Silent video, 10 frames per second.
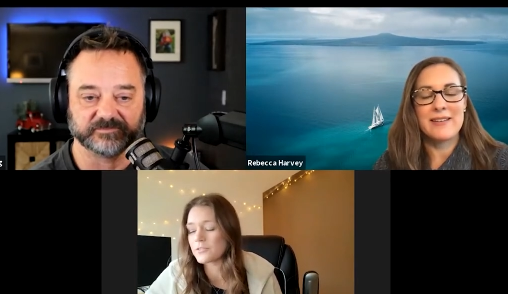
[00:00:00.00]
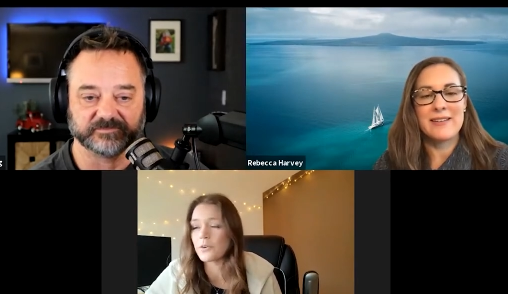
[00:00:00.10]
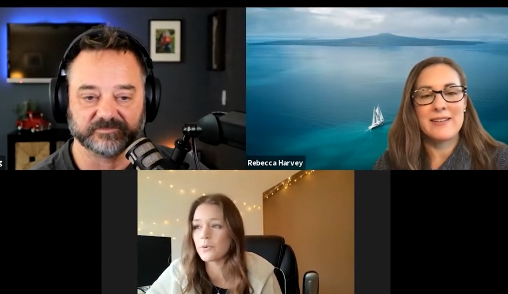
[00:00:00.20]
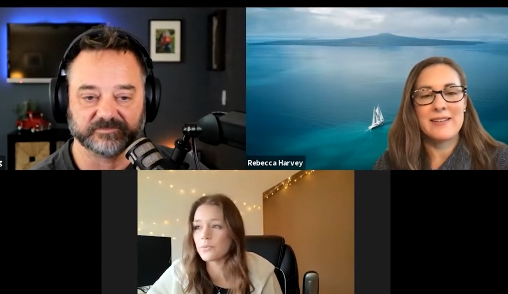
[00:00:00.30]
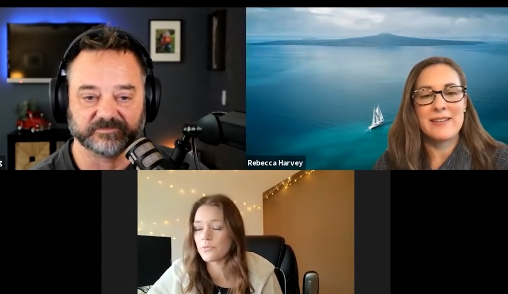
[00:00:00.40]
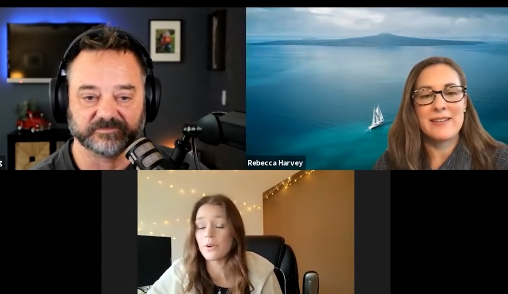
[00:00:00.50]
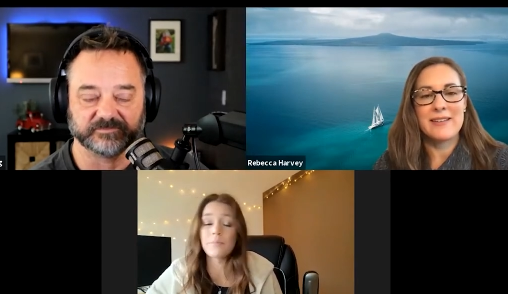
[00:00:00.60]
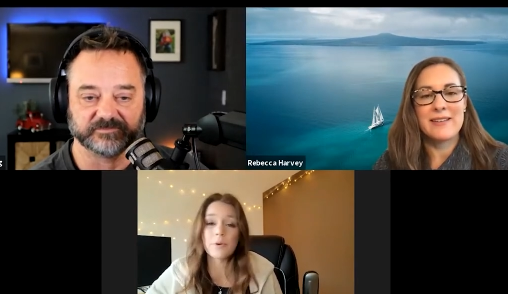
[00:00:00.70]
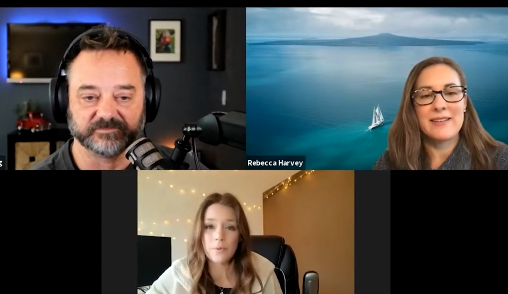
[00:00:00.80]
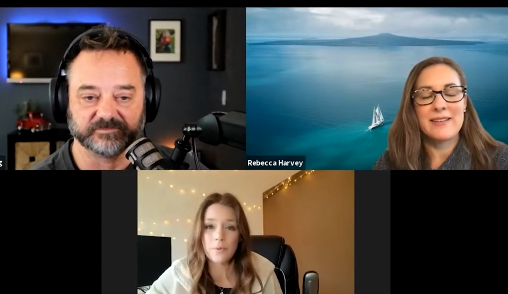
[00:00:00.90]
Speaker 1: So so
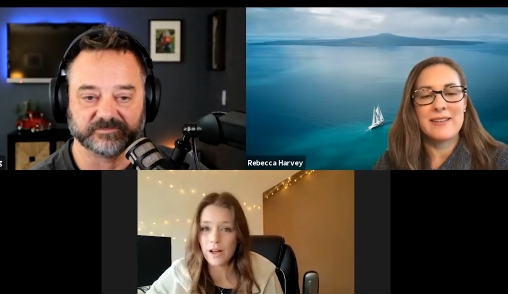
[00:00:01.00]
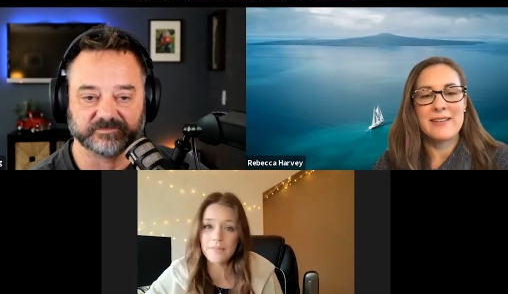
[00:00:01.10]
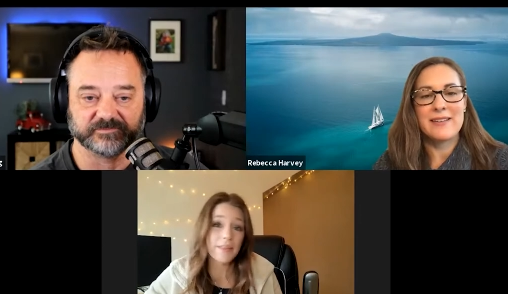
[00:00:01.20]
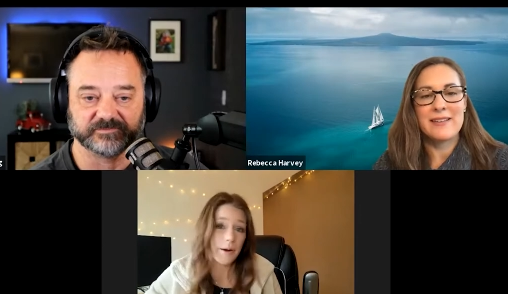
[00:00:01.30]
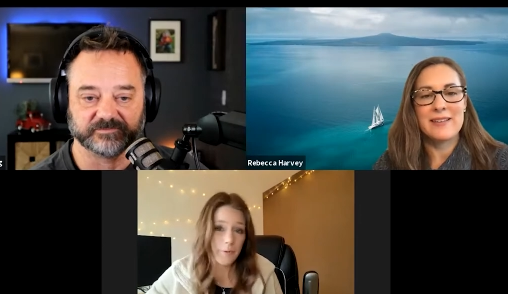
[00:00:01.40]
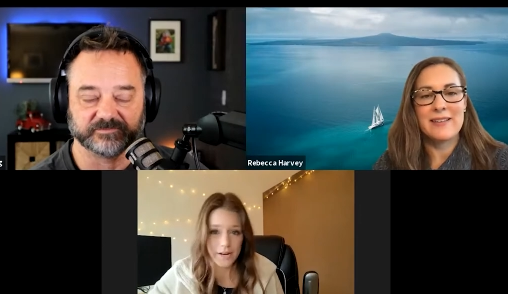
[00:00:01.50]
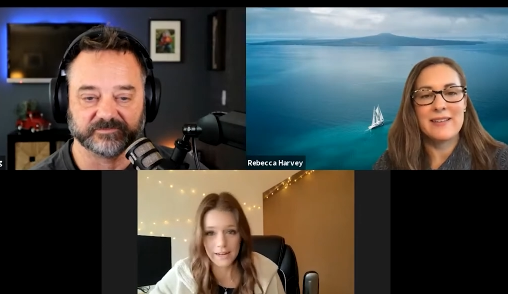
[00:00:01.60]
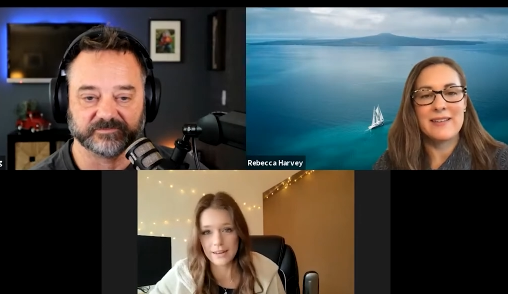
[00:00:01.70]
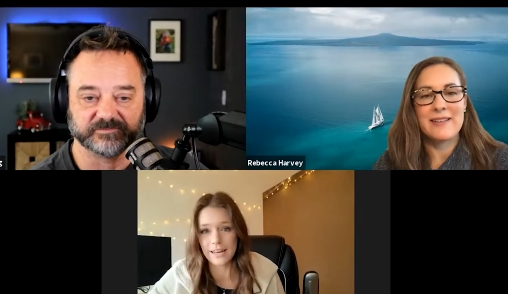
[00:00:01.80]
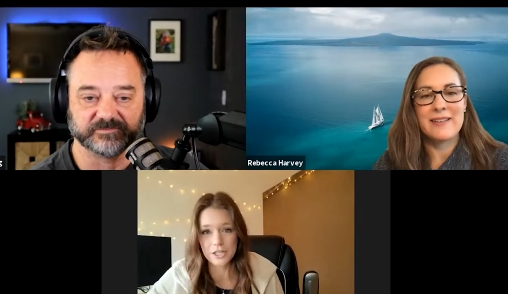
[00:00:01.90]
number one, networking
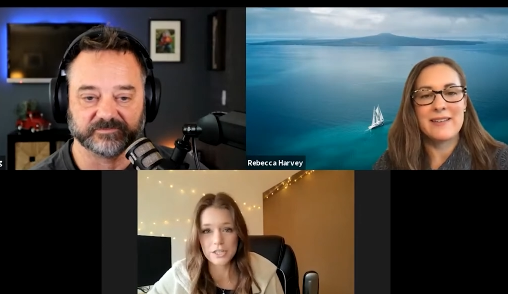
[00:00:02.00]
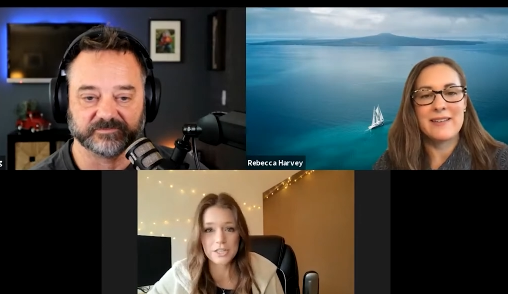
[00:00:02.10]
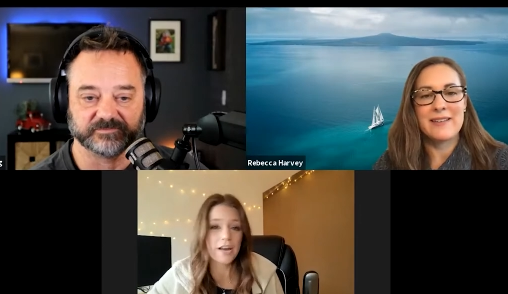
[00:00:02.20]
connections.